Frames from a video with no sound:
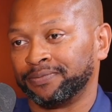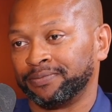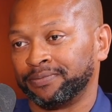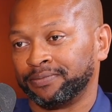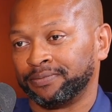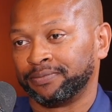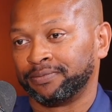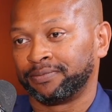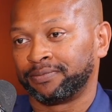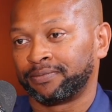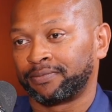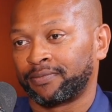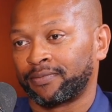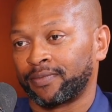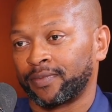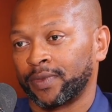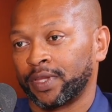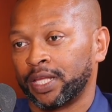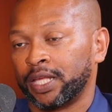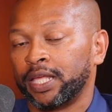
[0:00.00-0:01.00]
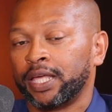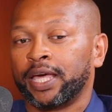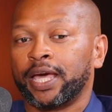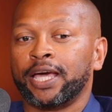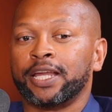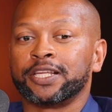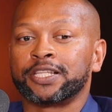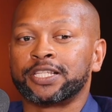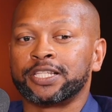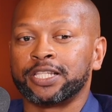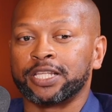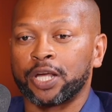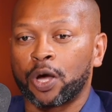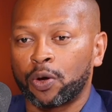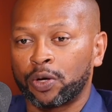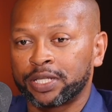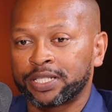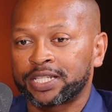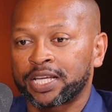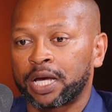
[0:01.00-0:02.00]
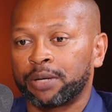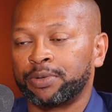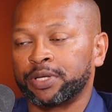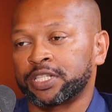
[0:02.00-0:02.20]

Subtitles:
and this is the only time